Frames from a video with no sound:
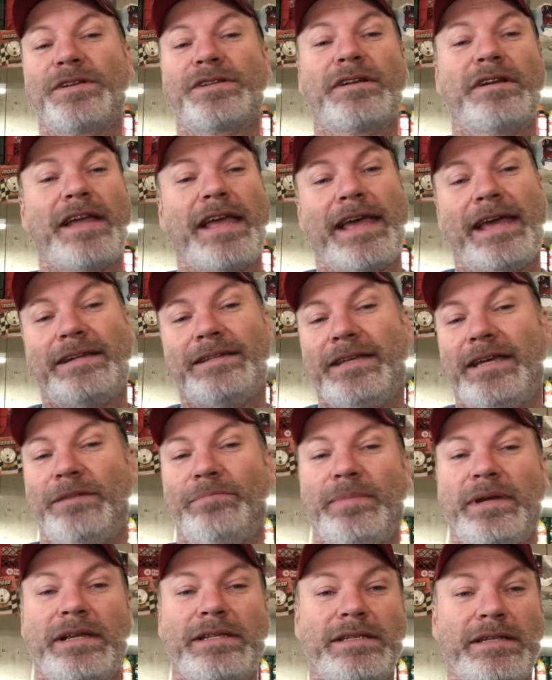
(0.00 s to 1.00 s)
add
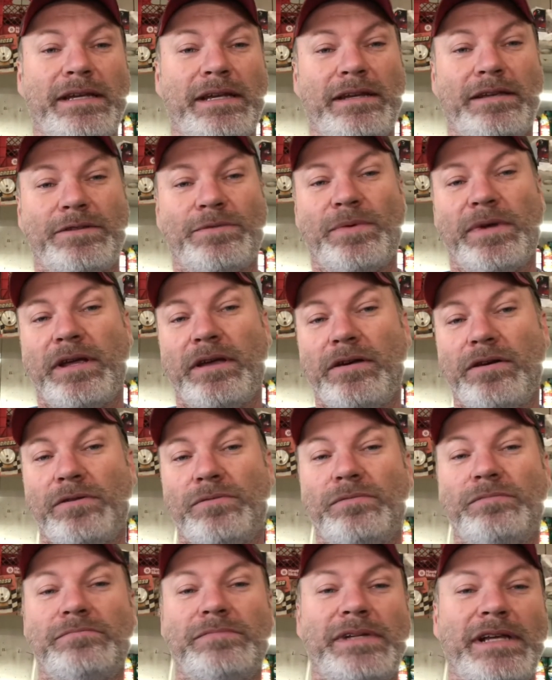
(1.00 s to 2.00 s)
tidbits in as we
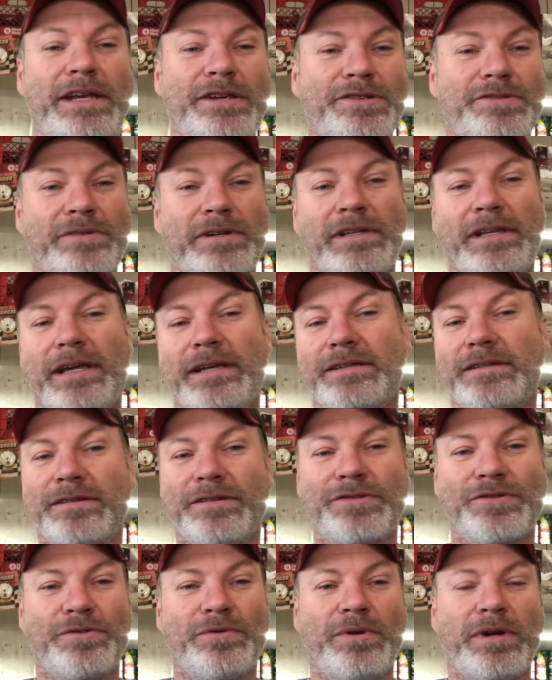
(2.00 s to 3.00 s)
go, history
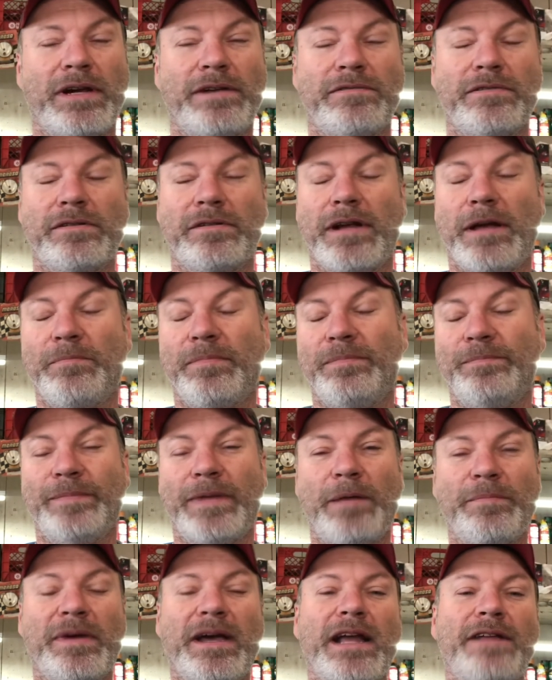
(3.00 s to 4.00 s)
lessons or whatever.
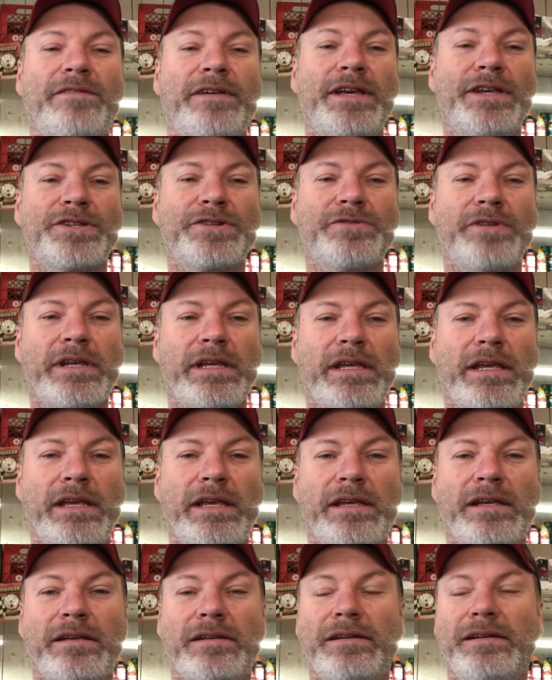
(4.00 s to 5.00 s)
I'm kind of a history
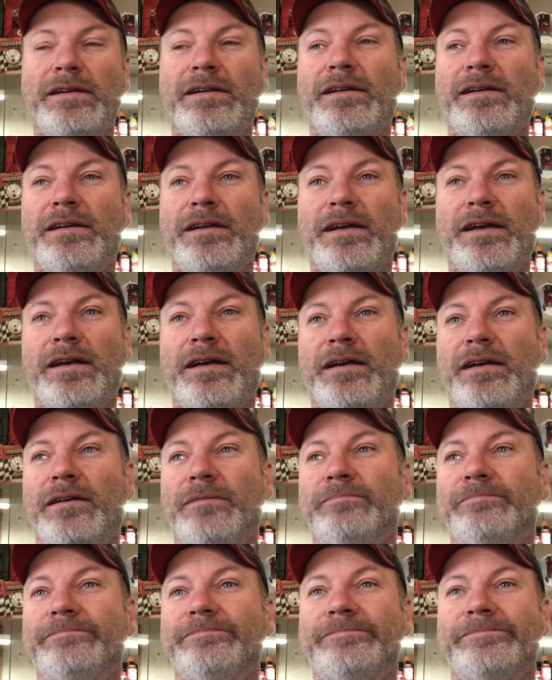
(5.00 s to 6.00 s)
geek.
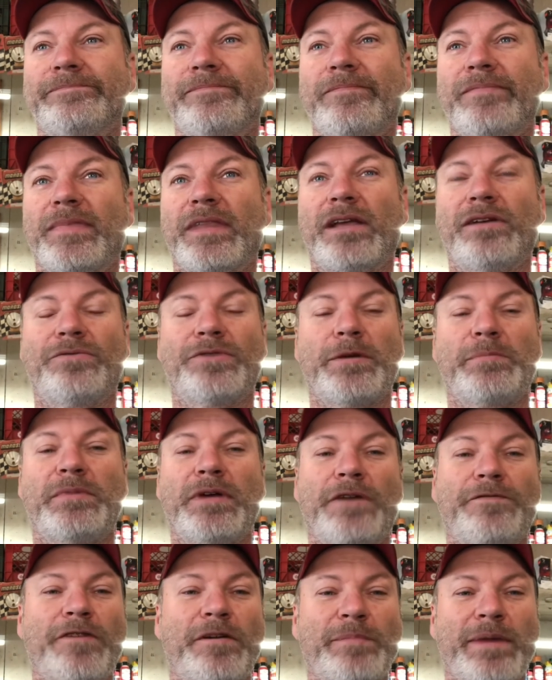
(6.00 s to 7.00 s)
I rubbed
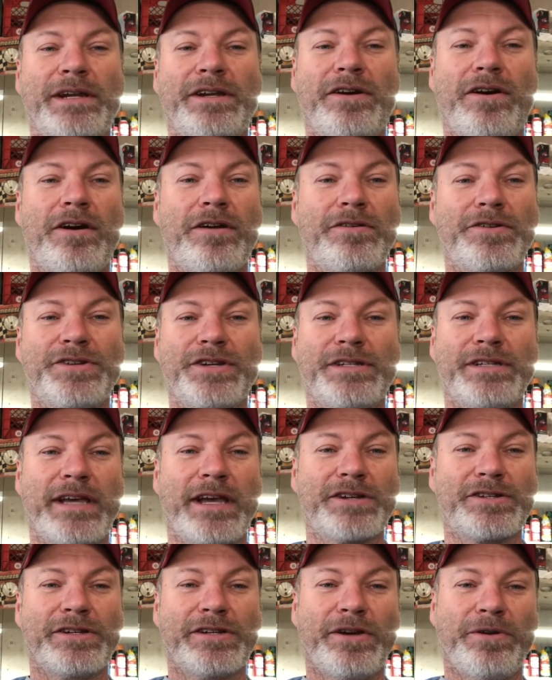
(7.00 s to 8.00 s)
off on my daughter. She's
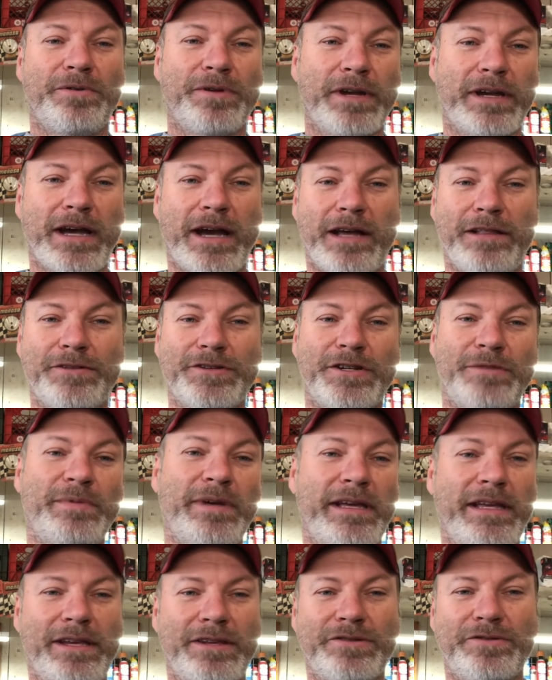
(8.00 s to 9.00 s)
actually going to college to be
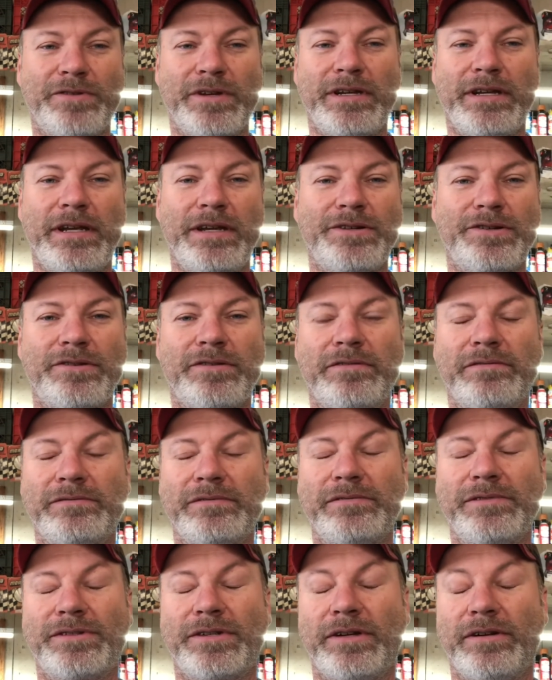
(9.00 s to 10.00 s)
a history teacher.
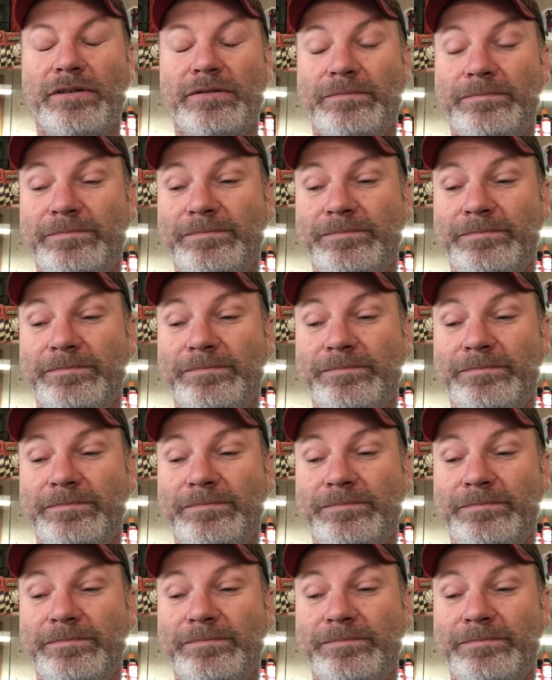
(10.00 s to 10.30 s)
So